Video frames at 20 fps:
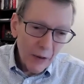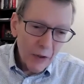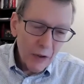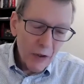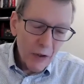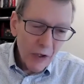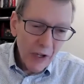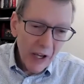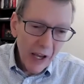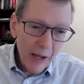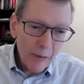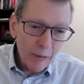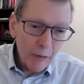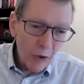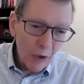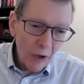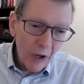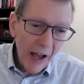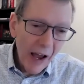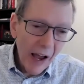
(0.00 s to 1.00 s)
You can't
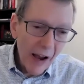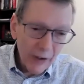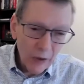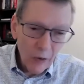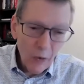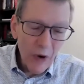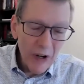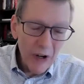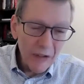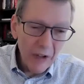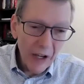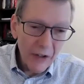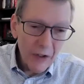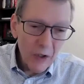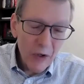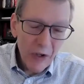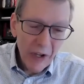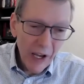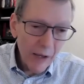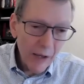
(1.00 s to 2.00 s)
pull out
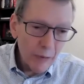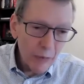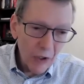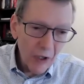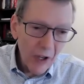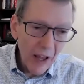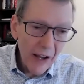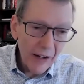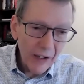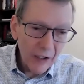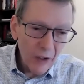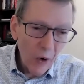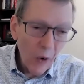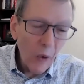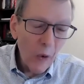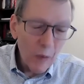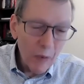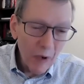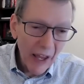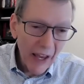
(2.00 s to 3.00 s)
a
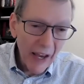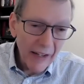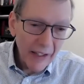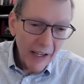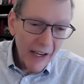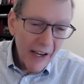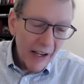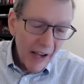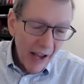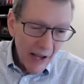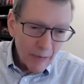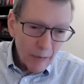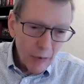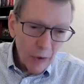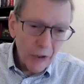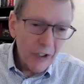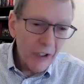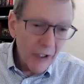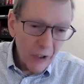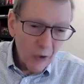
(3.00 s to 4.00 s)
coal plant and
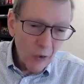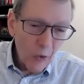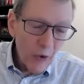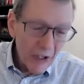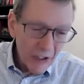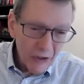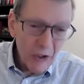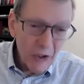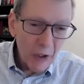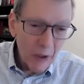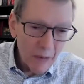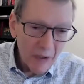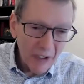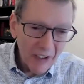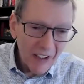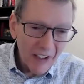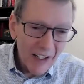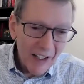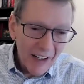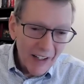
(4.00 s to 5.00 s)
put in a wind turbine.
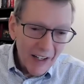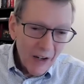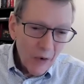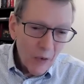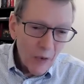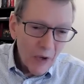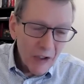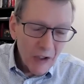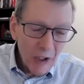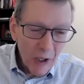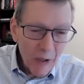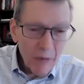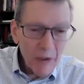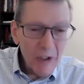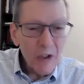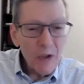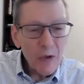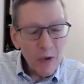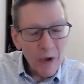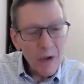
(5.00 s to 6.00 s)
Wind
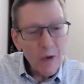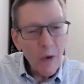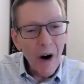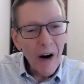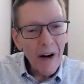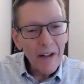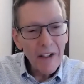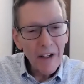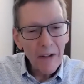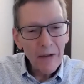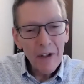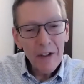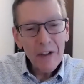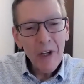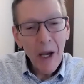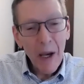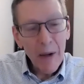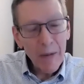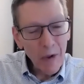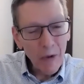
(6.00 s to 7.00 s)
turbines require different
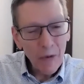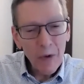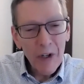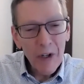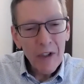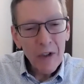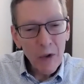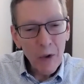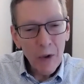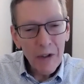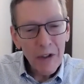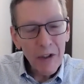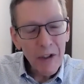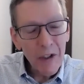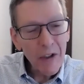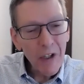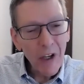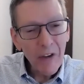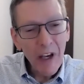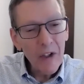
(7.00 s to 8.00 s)
types of
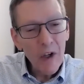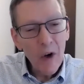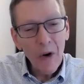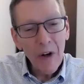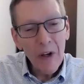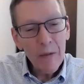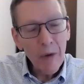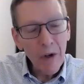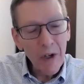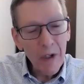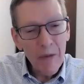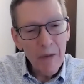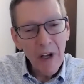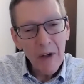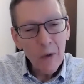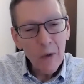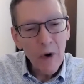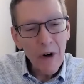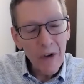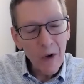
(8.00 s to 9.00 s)
resources, and you only put them in
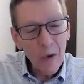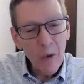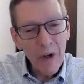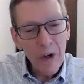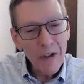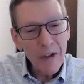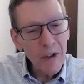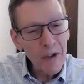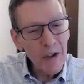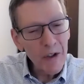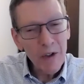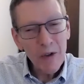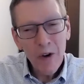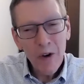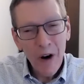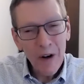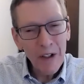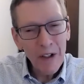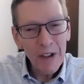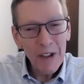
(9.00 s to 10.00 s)
where the winds are
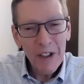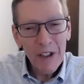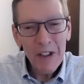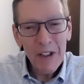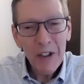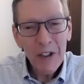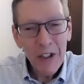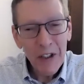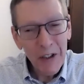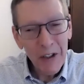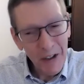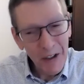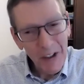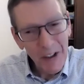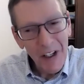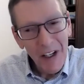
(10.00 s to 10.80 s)
strong and consistent.